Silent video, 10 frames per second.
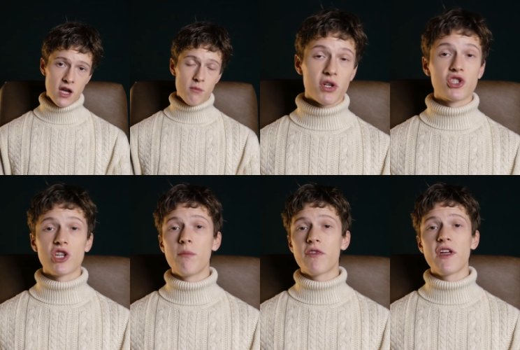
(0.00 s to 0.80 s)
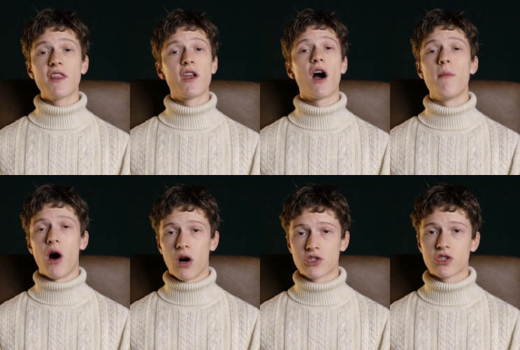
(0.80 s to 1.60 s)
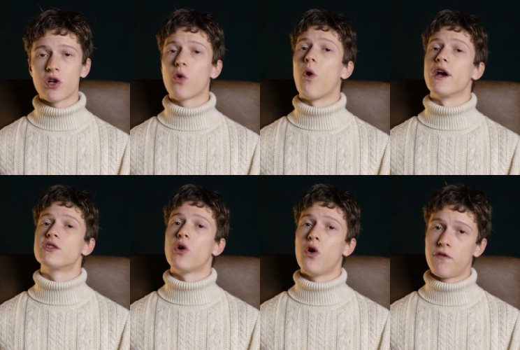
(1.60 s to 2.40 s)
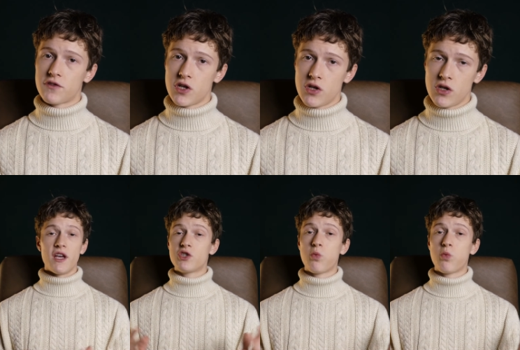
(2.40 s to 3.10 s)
but something that I'm asked quite often is,